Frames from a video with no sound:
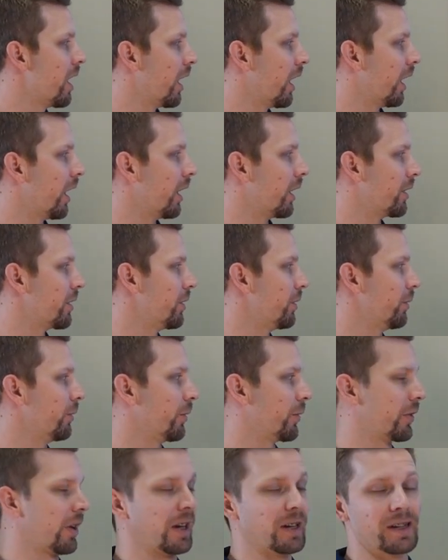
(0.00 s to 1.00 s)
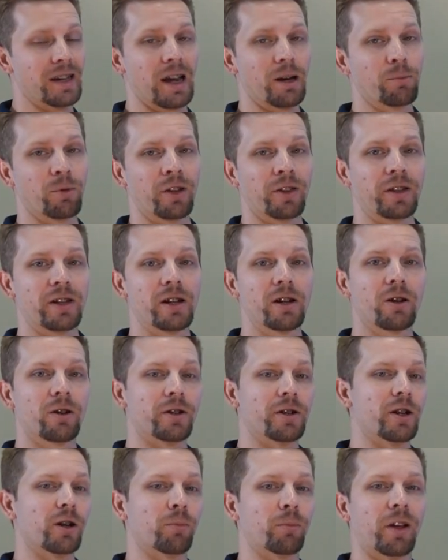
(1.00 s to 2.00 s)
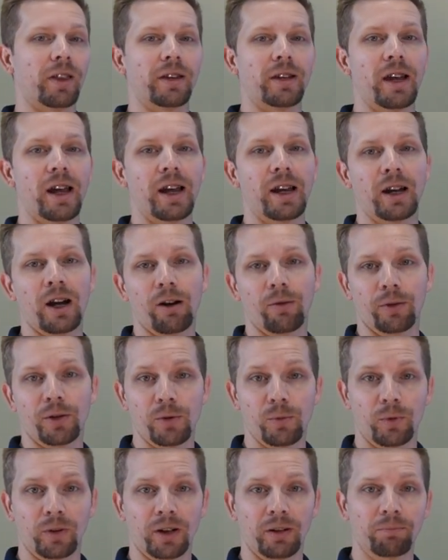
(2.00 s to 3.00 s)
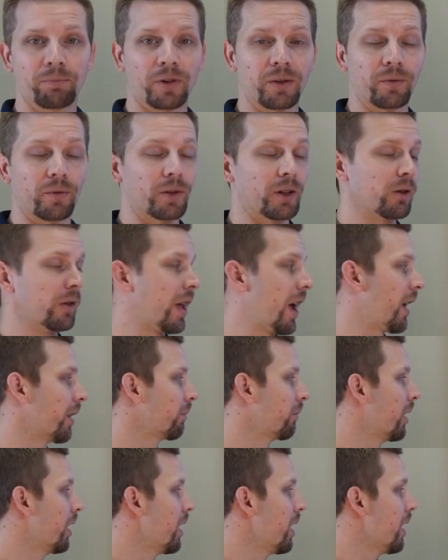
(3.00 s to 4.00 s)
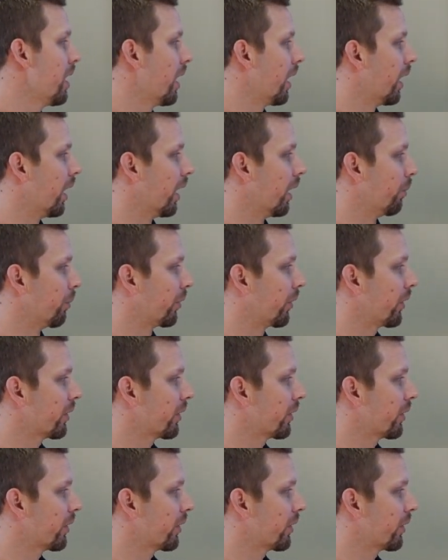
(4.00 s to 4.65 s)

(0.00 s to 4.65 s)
to say day, month, year, year, month, day, however you want to configure that.